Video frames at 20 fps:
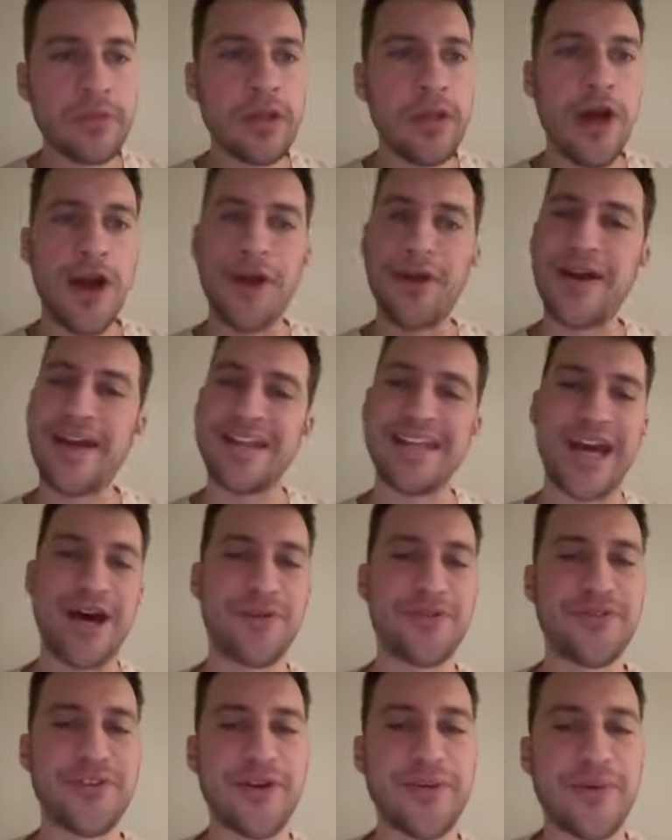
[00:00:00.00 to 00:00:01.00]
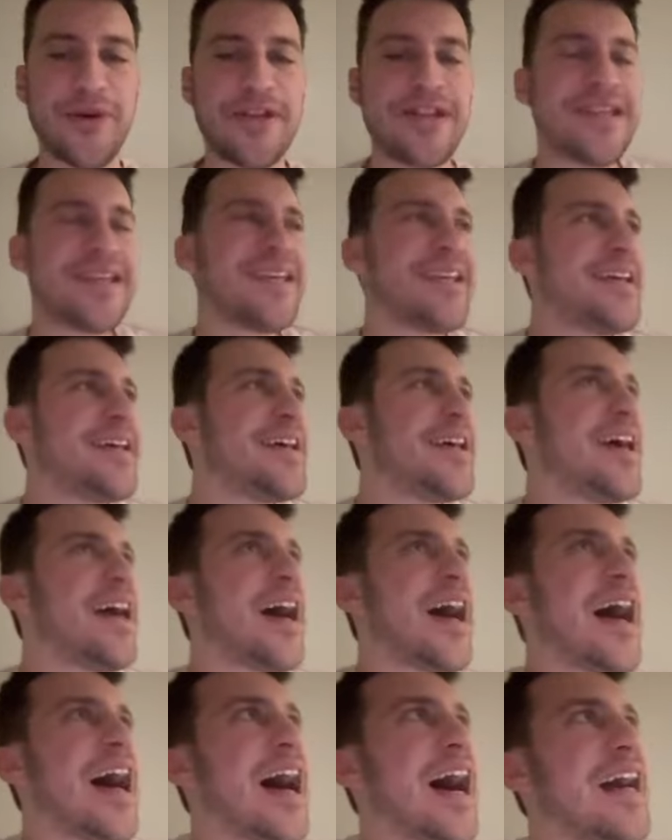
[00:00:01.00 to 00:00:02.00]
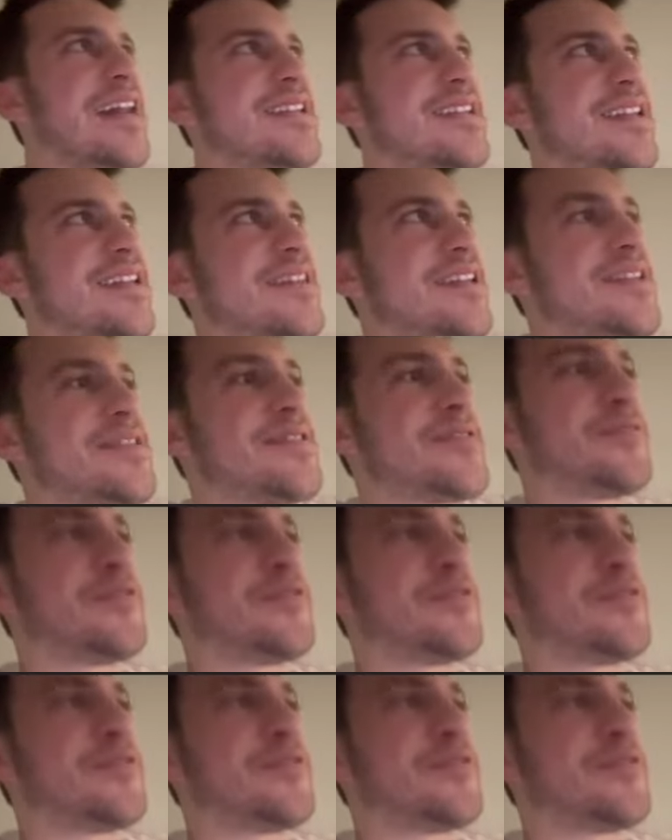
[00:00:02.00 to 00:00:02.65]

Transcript: All right, now a fun one. I did this a